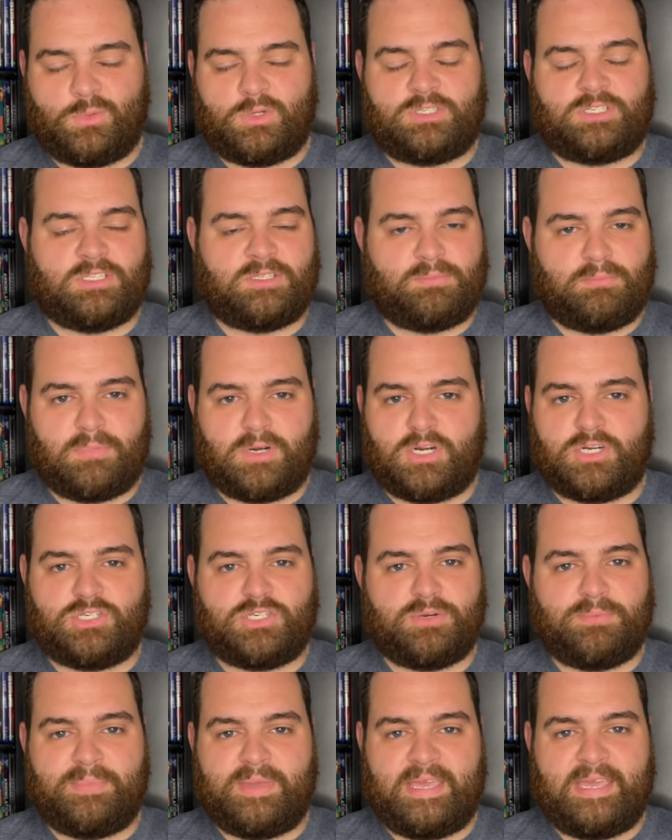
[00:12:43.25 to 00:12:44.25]
what this
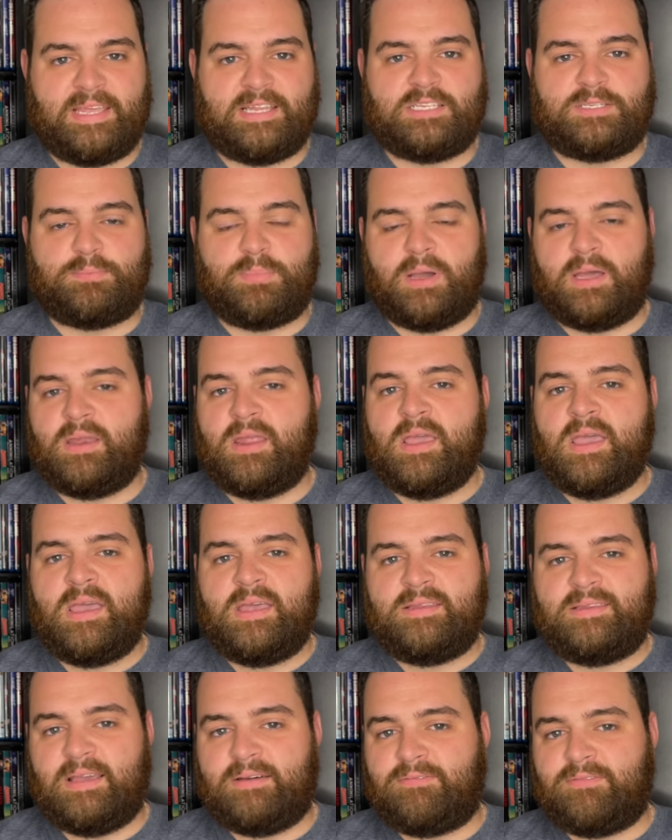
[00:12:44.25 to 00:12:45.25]
merger means, but
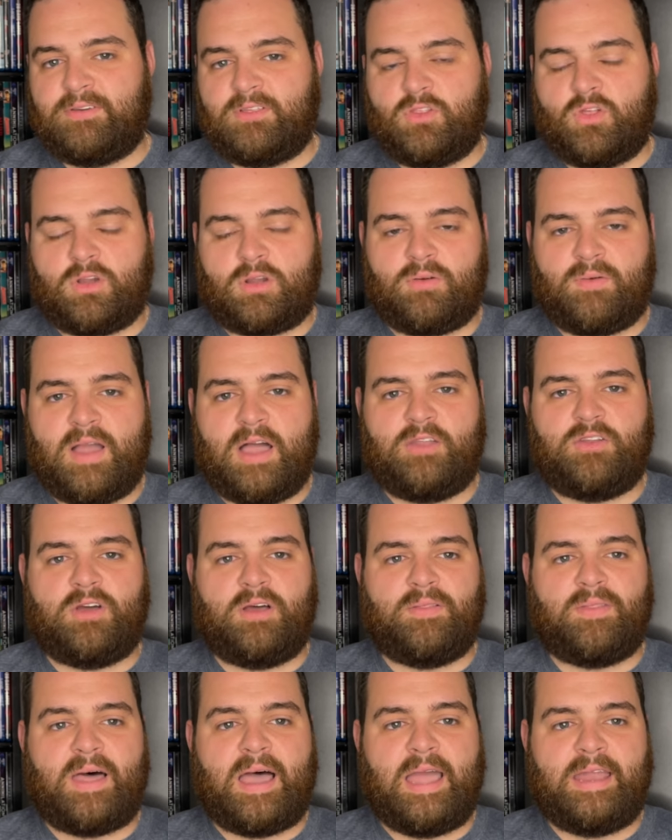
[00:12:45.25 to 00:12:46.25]
definitely look around
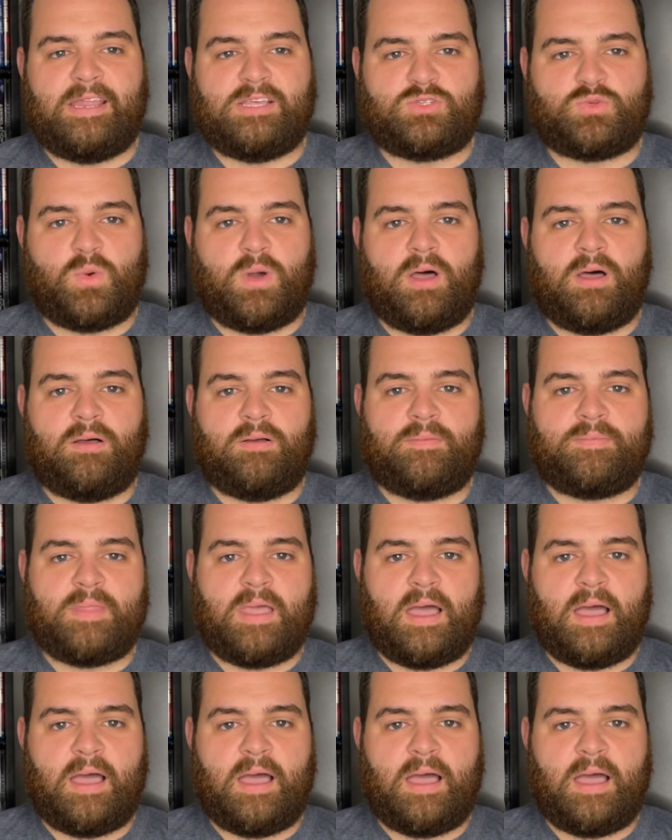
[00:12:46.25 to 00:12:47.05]
online as well.